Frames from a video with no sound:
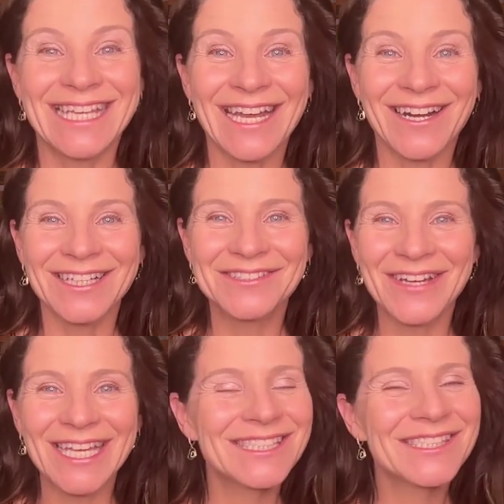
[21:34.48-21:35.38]
cannot
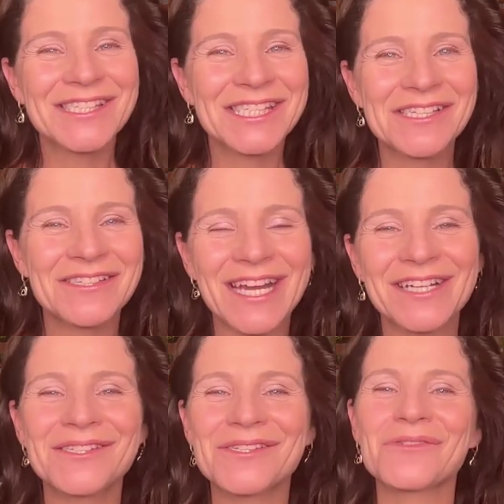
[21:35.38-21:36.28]
wait to see you
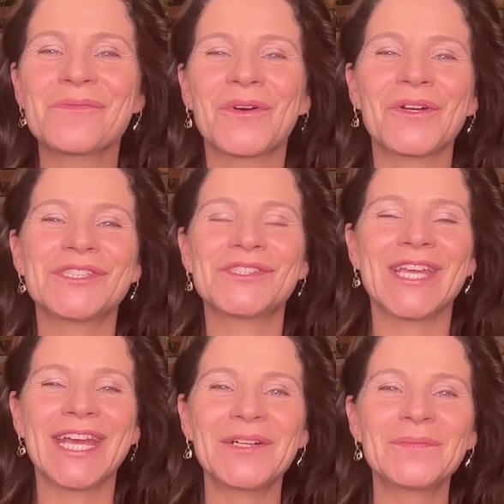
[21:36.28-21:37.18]
there, to support you
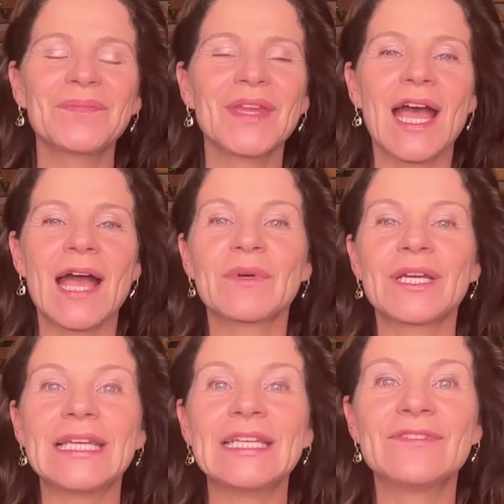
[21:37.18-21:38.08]
there. I'm going
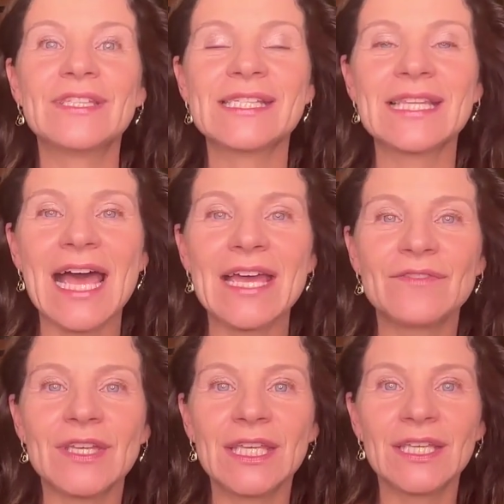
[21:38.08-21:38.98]
to leave this
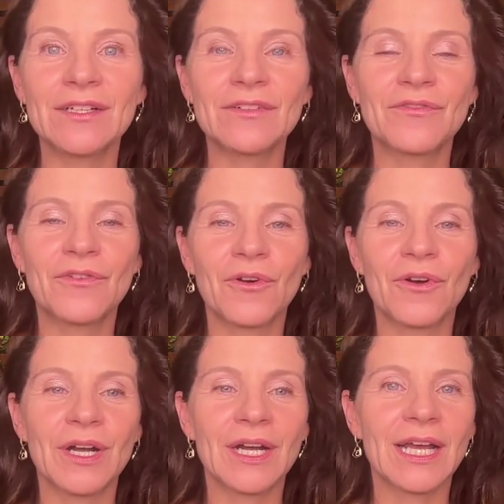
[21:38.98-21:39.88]
live here
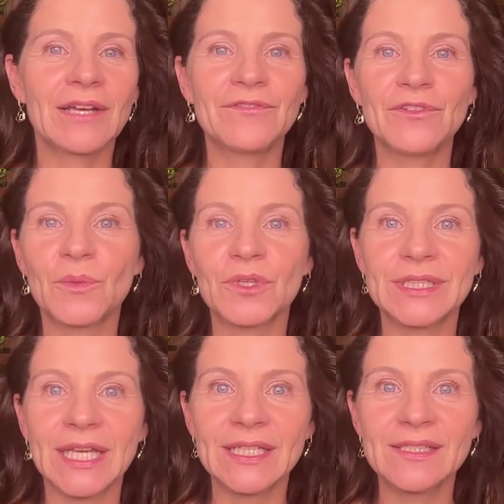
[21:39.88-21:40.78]
for a few more
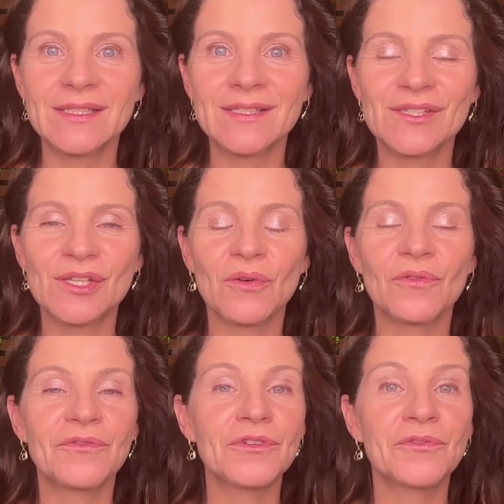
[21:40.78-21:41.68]
days. So
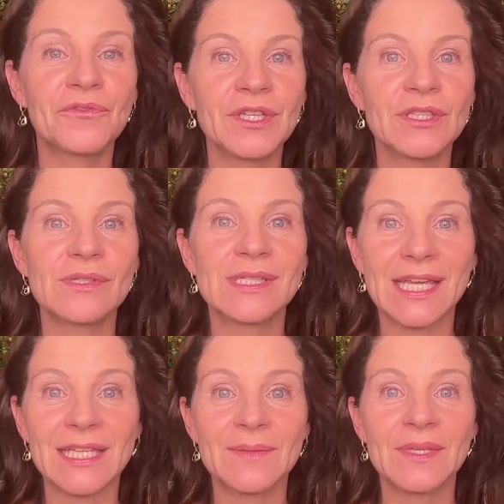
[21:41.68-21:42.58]
feel free to
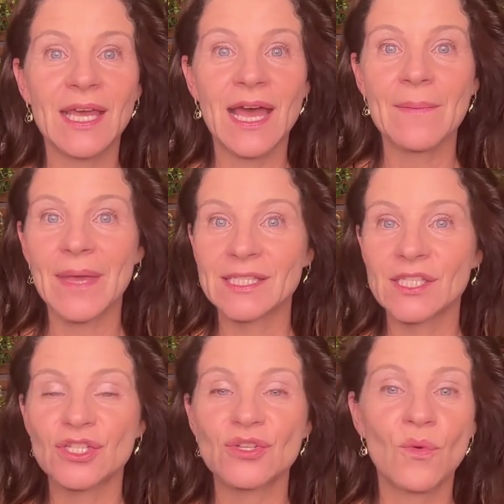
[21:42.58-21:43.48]
send me a
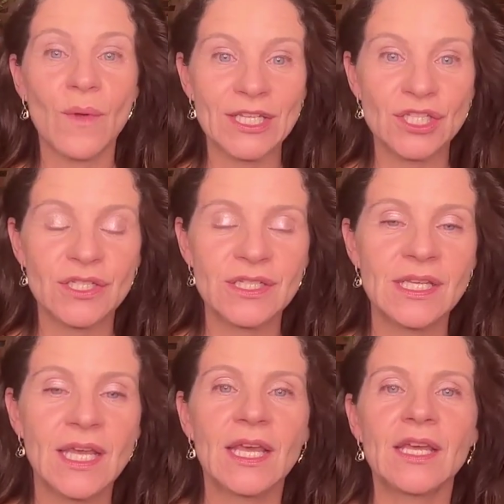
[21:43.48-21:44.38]
message, questions.